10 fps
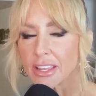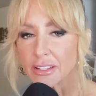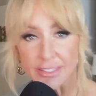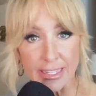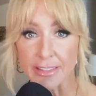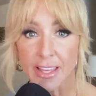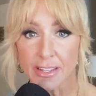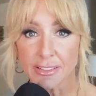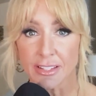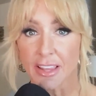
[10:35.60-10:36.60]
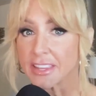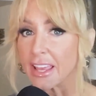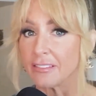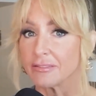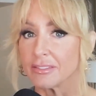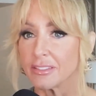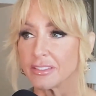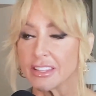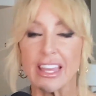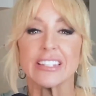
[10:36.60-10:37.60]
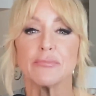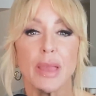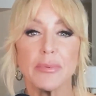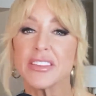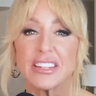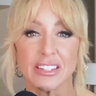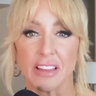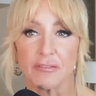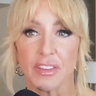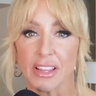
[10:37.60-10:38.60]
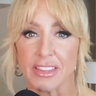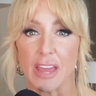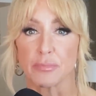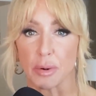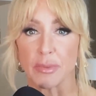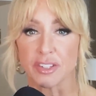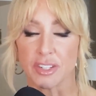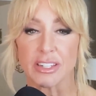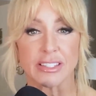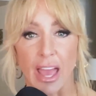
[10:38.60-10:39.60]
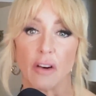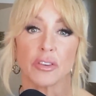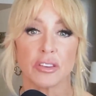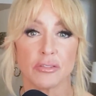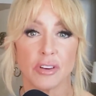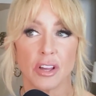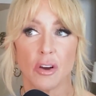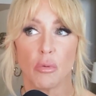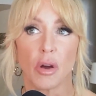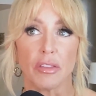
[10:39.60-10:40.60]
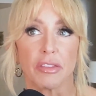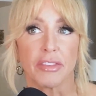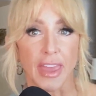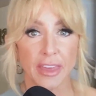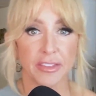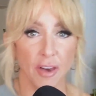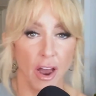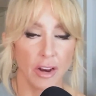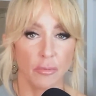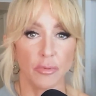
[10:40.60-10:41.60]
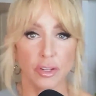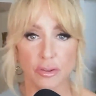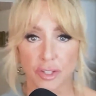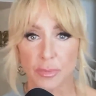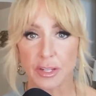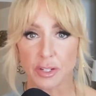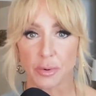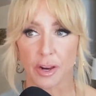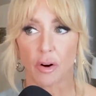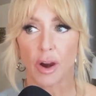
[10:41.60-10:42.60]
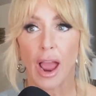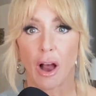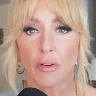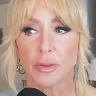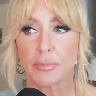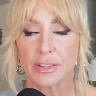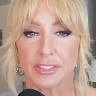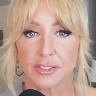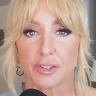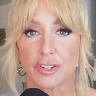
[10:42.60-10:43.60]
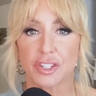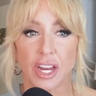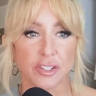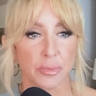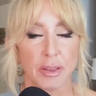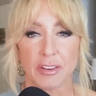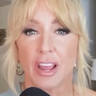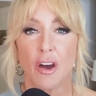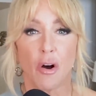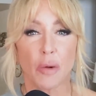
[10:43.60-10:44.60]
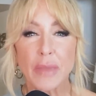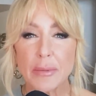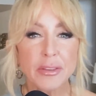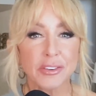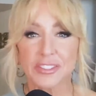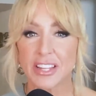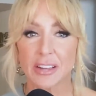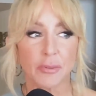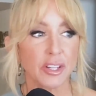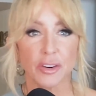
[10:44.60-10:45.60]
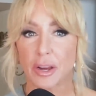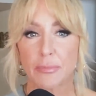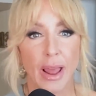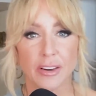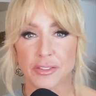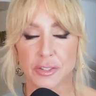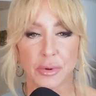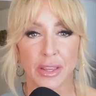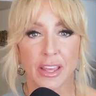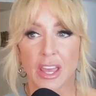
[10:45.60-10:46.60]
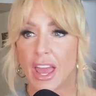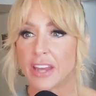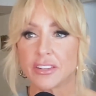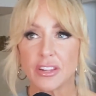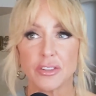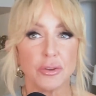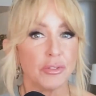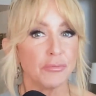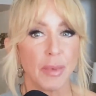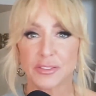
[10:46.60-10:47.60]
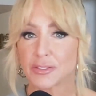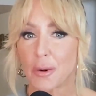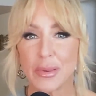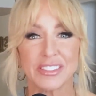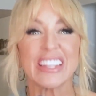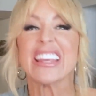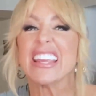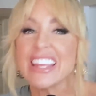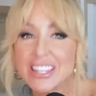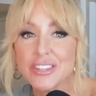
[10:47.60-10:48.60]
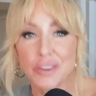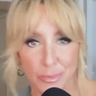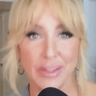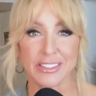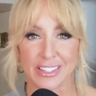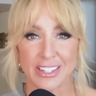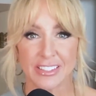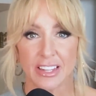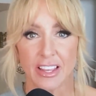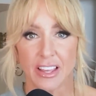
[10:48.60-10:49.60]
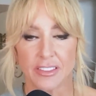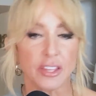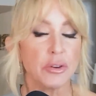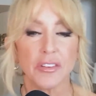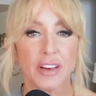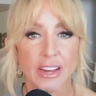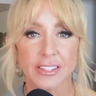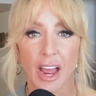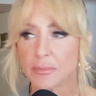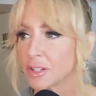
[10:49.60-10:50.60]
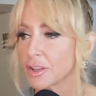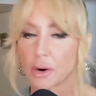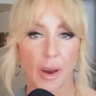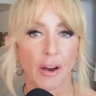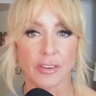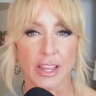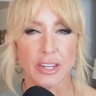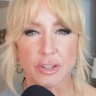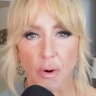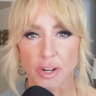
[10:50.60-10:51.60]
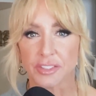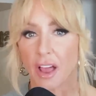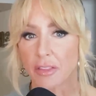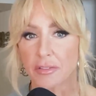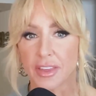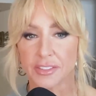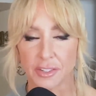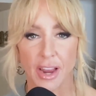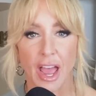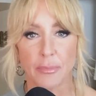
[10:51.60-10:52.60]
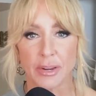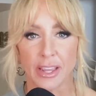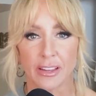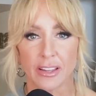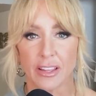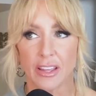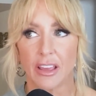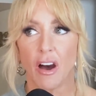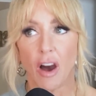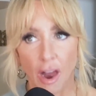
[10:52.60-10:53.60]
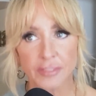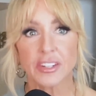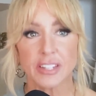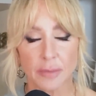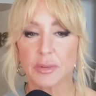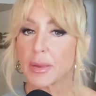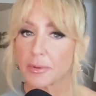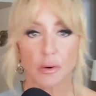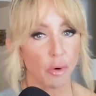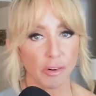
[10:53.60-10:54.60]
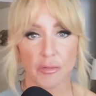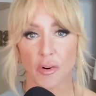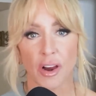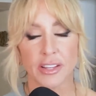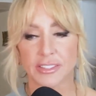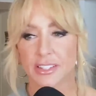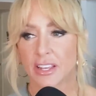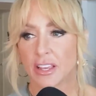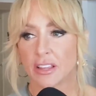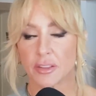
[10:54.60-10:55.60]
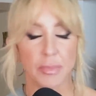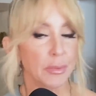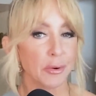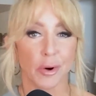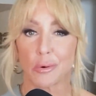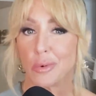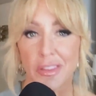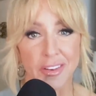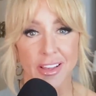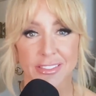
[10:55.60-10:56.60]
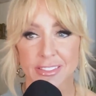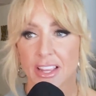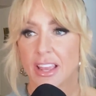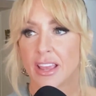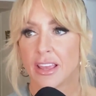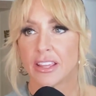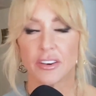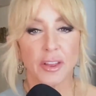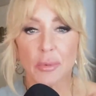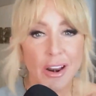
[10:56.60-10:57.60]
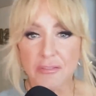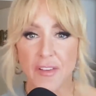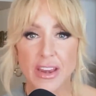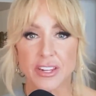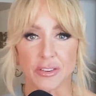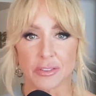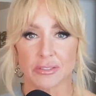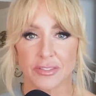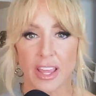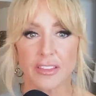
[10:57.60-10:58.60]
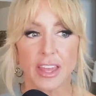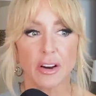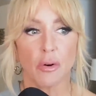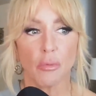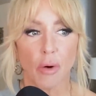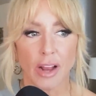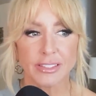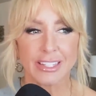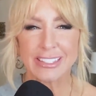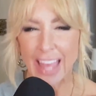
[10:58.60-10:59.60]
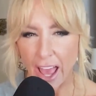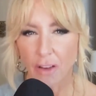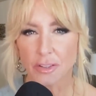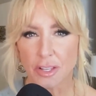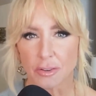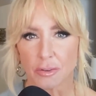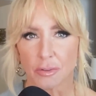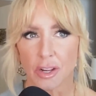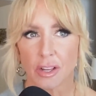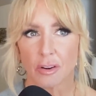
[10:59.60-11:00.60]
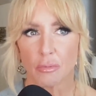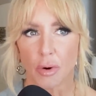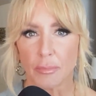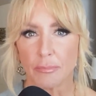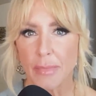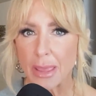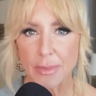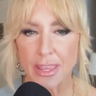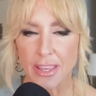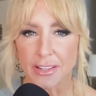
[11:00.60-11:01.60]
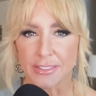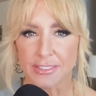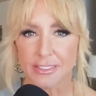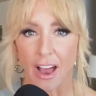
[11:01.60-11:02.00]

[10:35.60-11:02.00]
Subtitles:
see things that they didn't feel like they had permission to tell you what they thought you should be doing or how the business could change or pivot. Or maybe they're seeing what your competitor's doing and you've been so busy in your business that you haven't had time to look around and notice other things that are happening. Oftentimes the people that work for us, the people that work with us, you know, they don't want to offend you. They don't want to tell you what maybe is